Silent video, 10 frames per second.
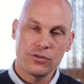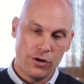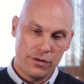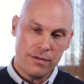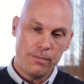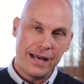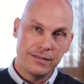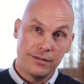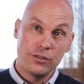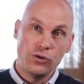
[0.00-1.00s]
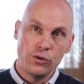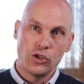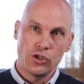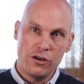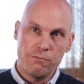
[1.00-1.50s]
So on the basis that you
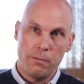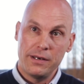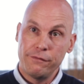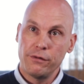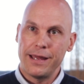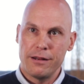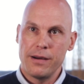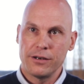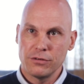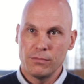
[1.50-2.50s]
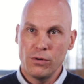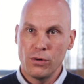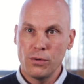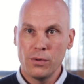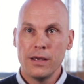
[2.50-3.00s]
insure your property for that amount or
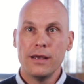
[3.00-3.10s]
more,